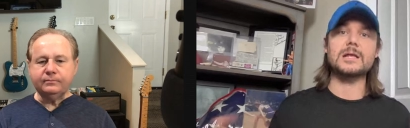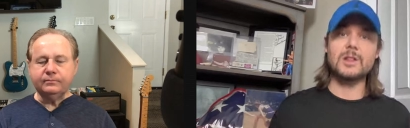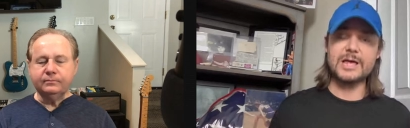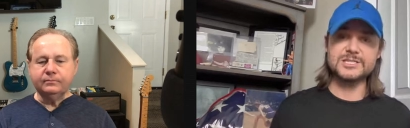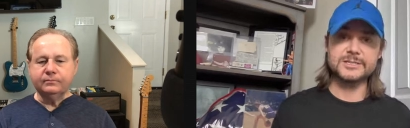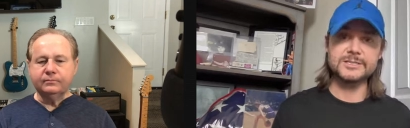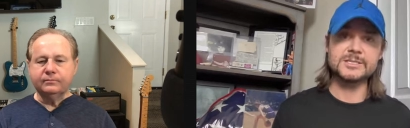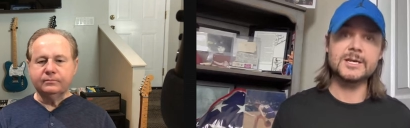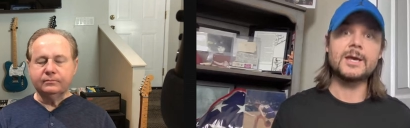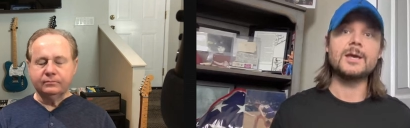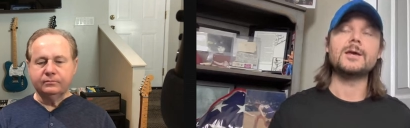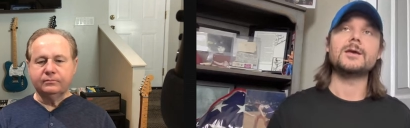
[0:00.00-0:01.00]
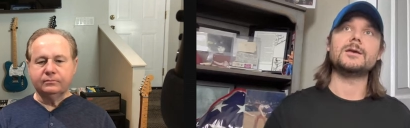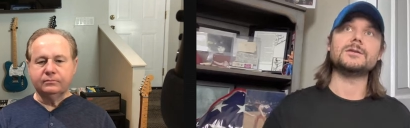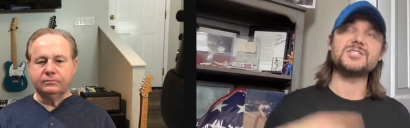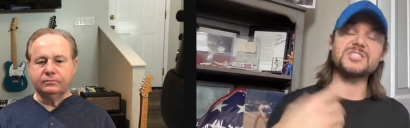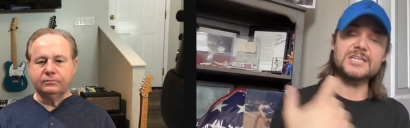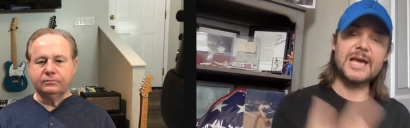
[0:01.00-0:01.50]
Speaker 1: classes
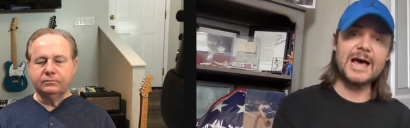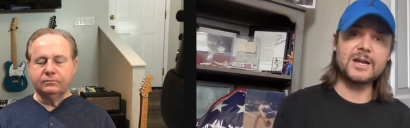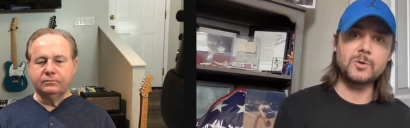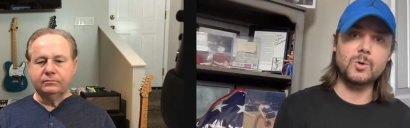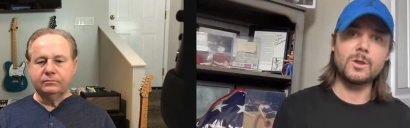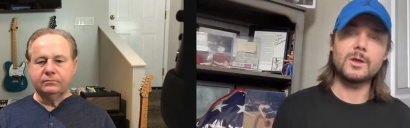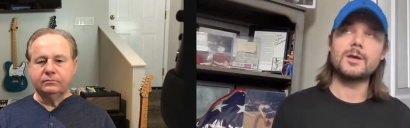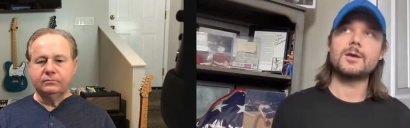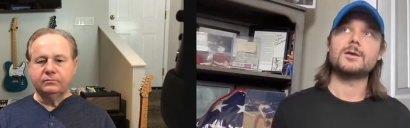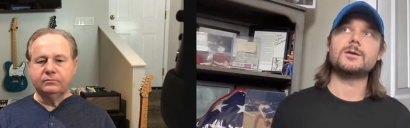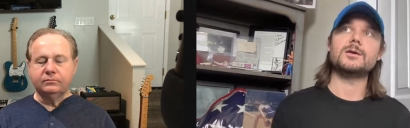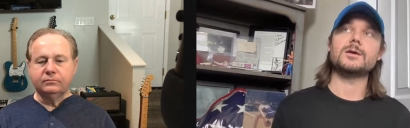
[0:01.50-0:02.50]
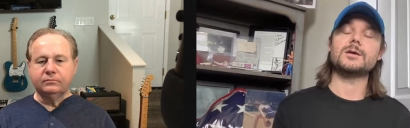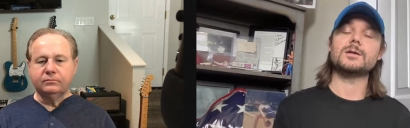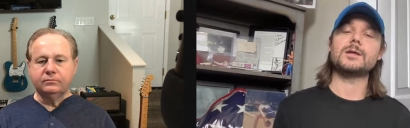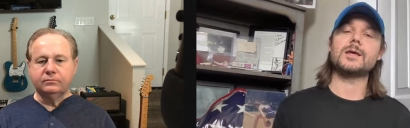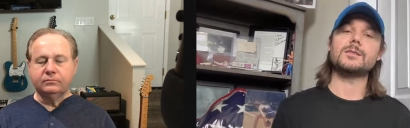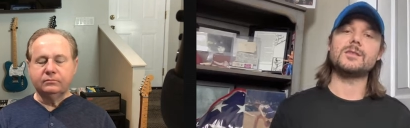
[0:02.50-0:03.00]
in Seattle,
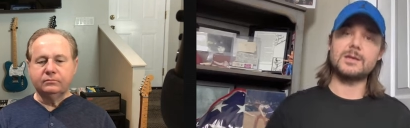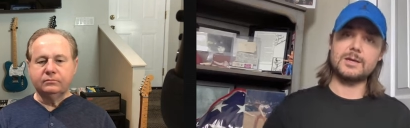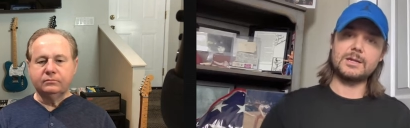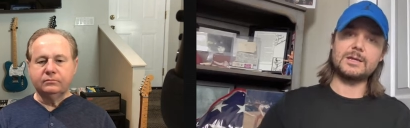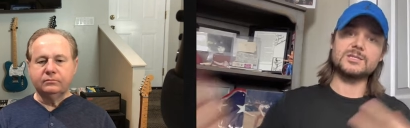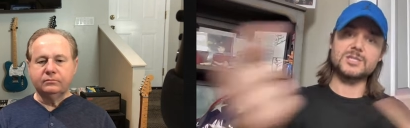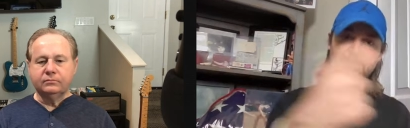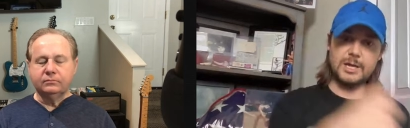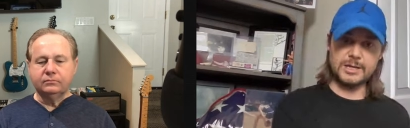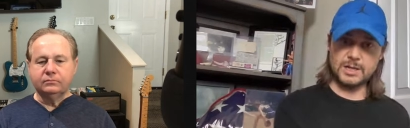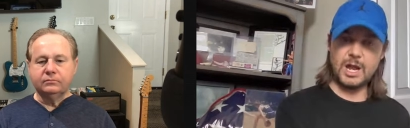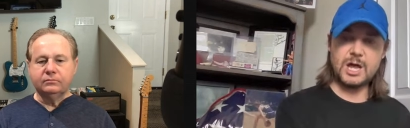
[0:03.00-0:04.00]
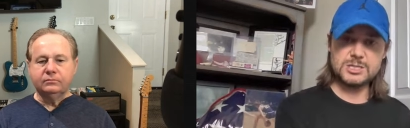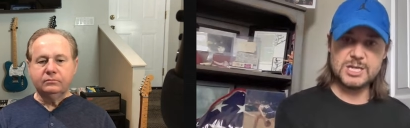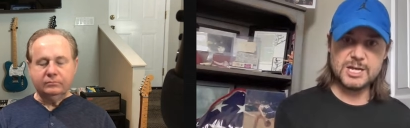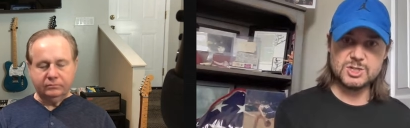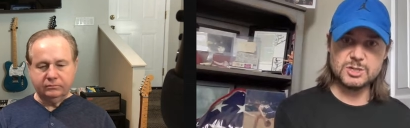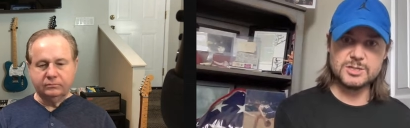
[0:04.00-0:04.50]
and and then into in
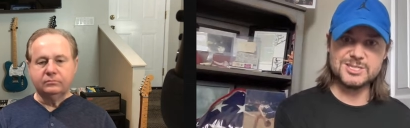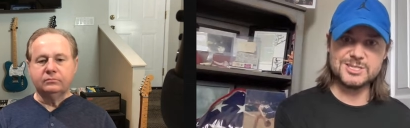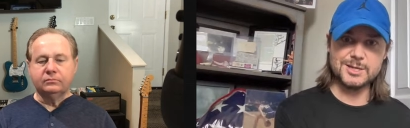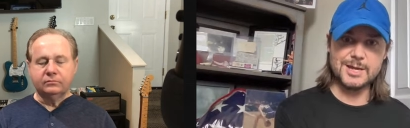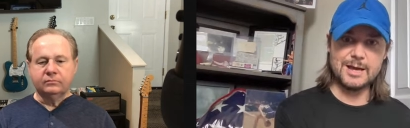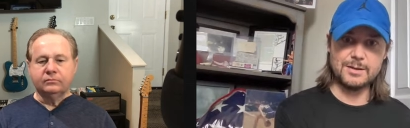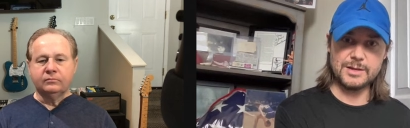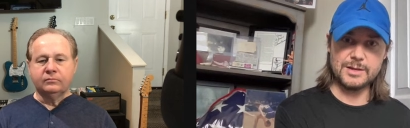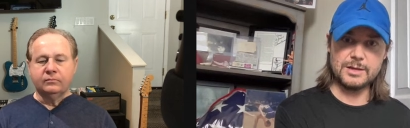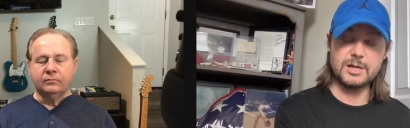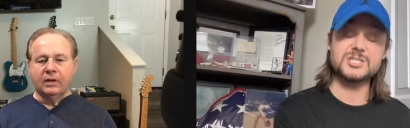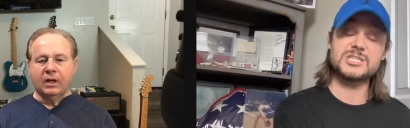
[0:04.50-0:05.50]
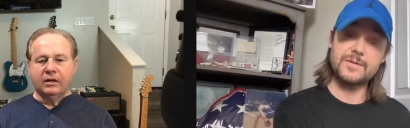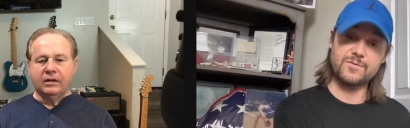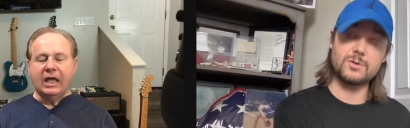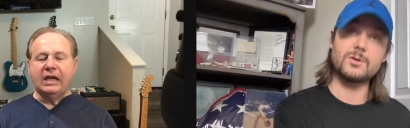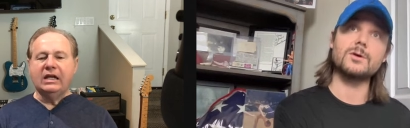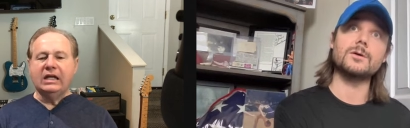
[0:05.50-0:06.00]
Los Angeles. He got he, uh, San.
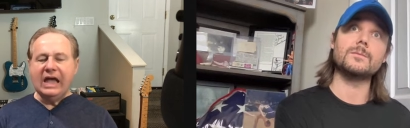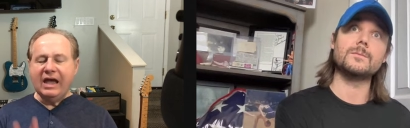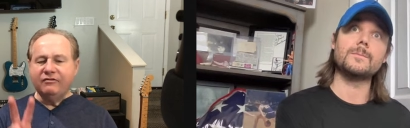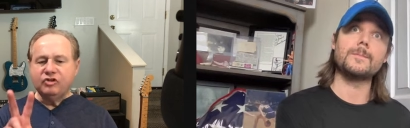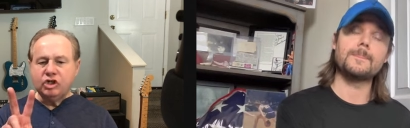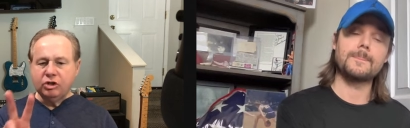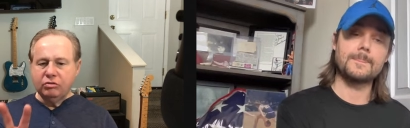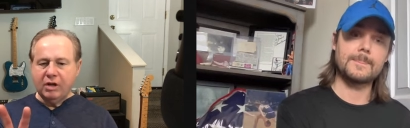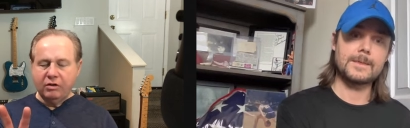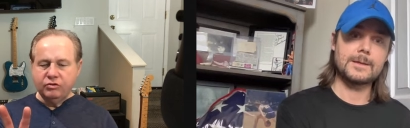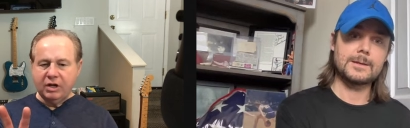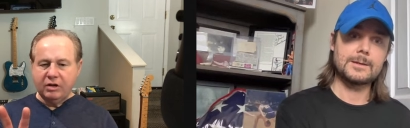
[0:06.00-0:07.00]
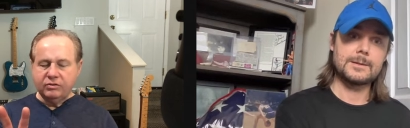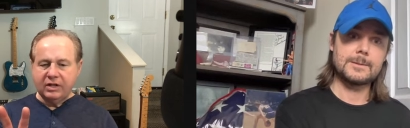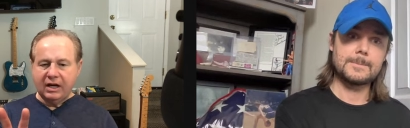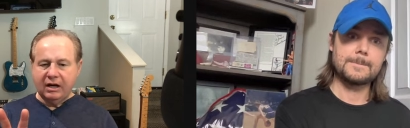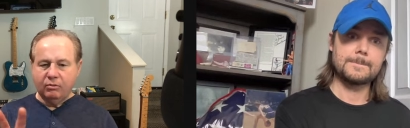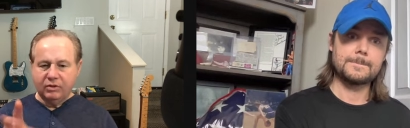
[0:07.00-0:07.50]
Now,
Speaker 2: did he have two dojos
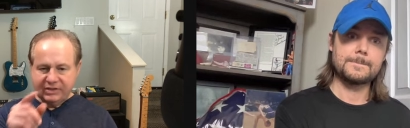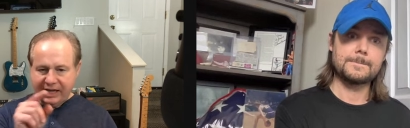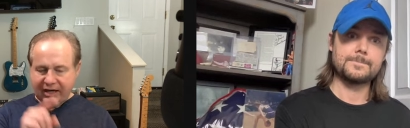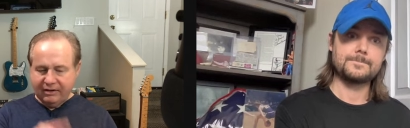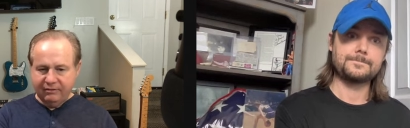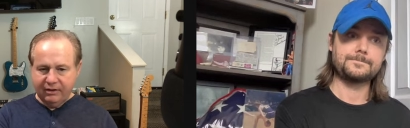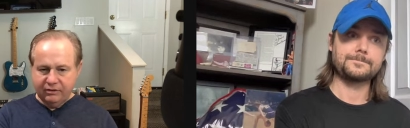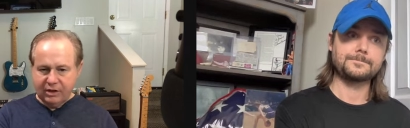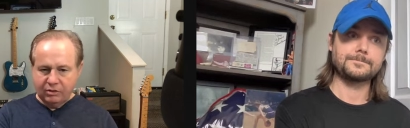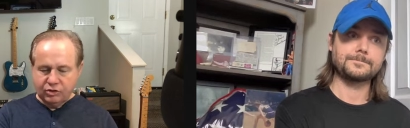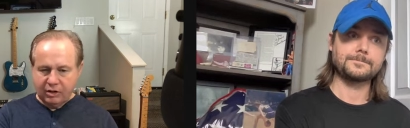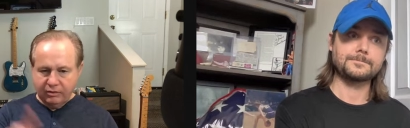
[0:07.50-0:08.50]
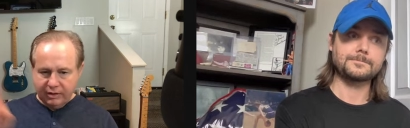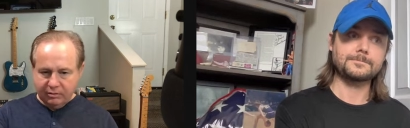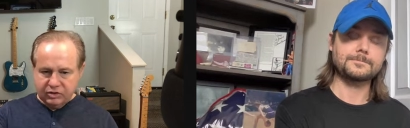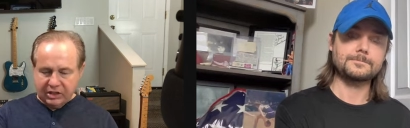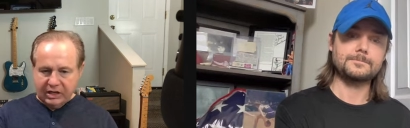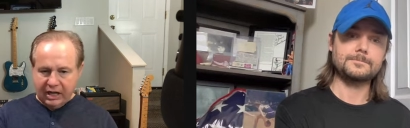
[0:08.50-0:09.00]
there? Was that a, a dojo, and there
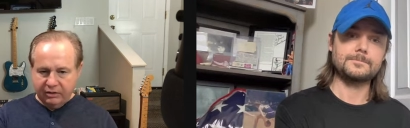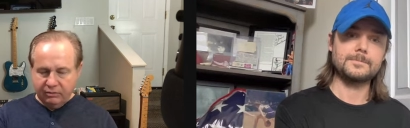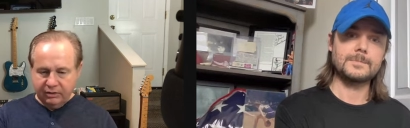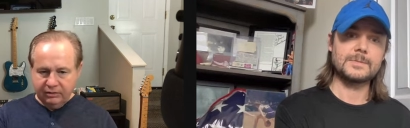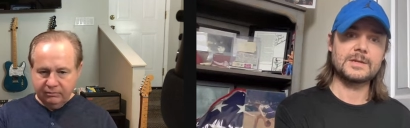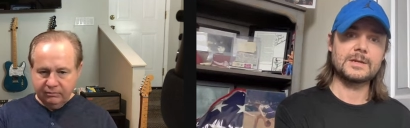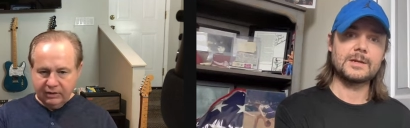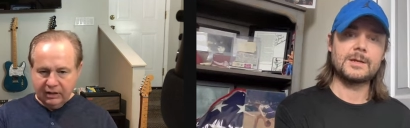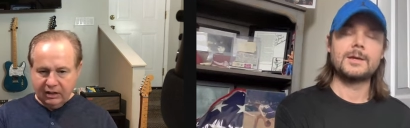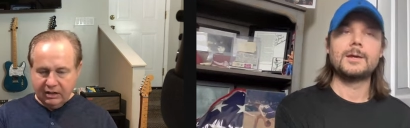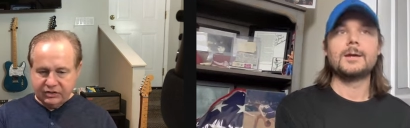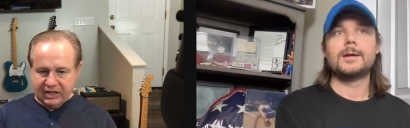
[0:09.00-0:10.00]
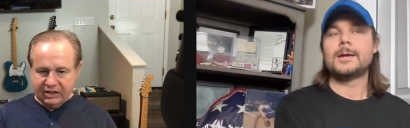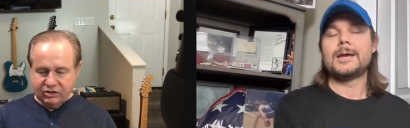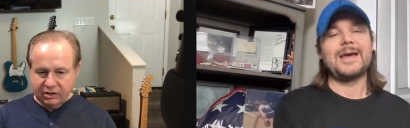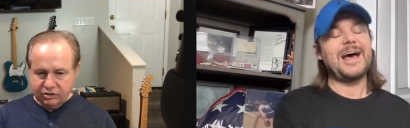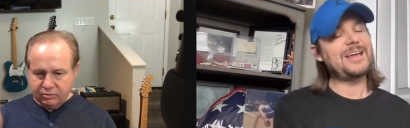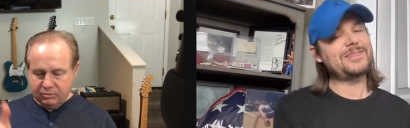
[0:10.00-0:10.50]
was another one in Los
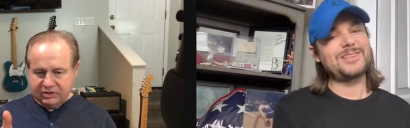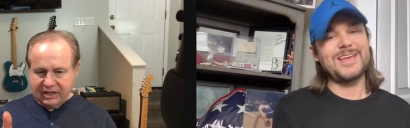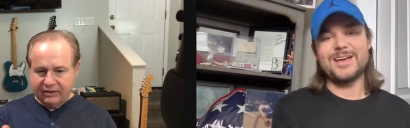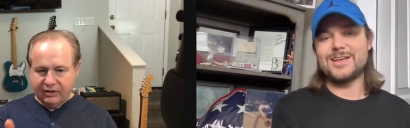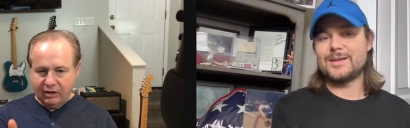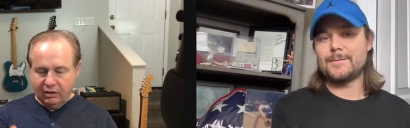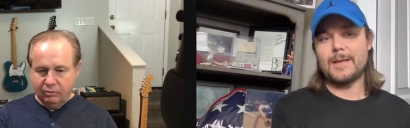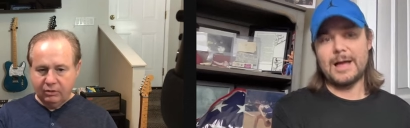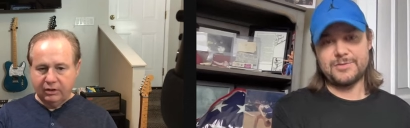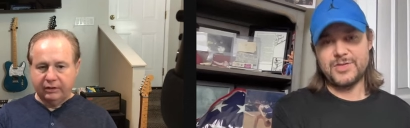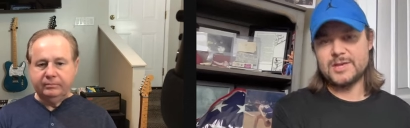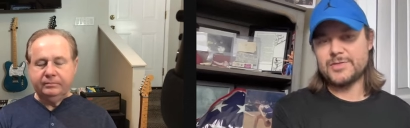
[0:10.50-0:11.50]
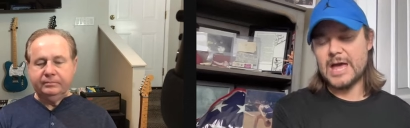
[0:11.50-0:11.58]
Angeles, was I, that the only one? I
Speaker 1: think